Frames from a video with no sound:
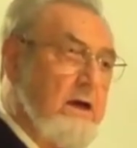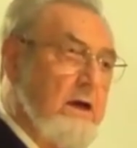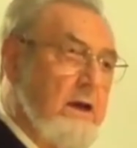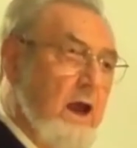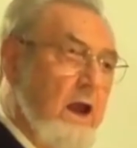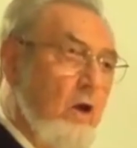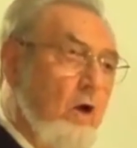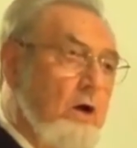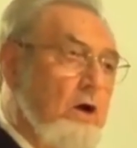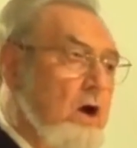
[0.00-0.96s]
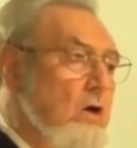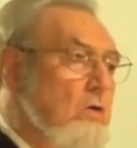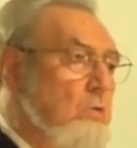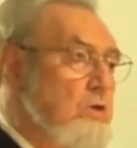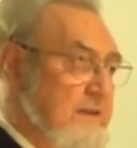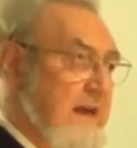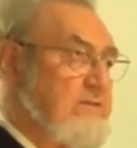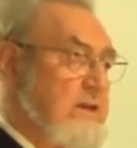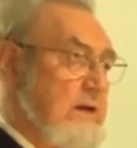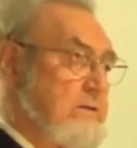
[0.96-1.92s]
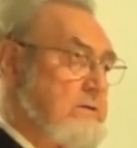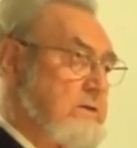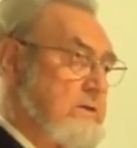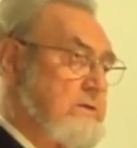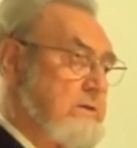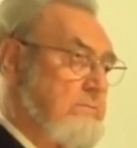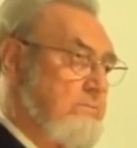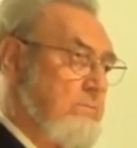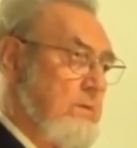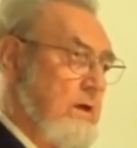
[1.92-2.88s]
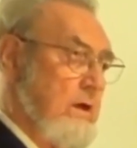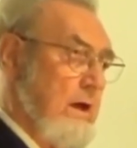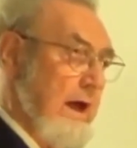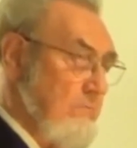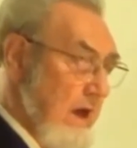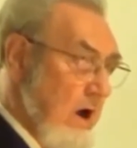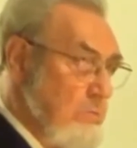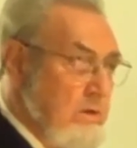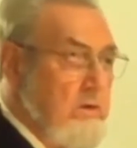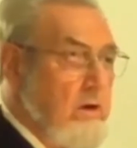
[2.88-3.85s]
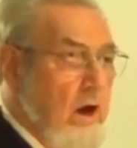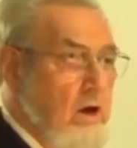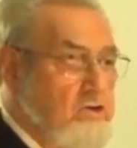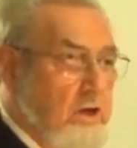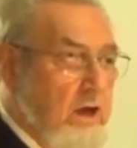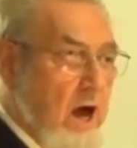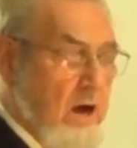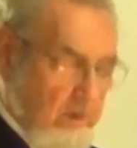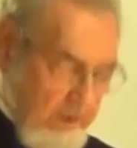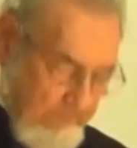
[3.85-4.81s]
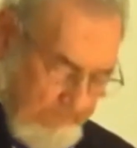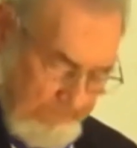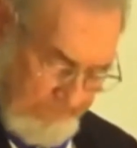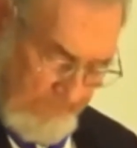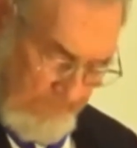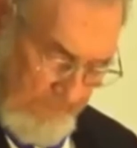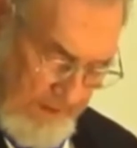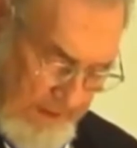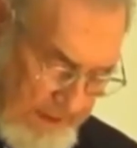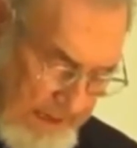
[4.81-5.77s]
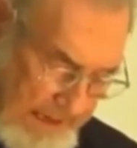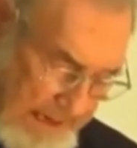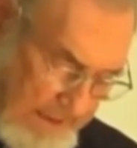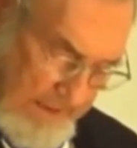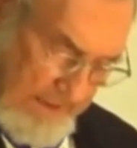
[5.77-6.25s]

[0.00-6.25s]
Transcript: not long ago were death sentences have now been largely conquered. And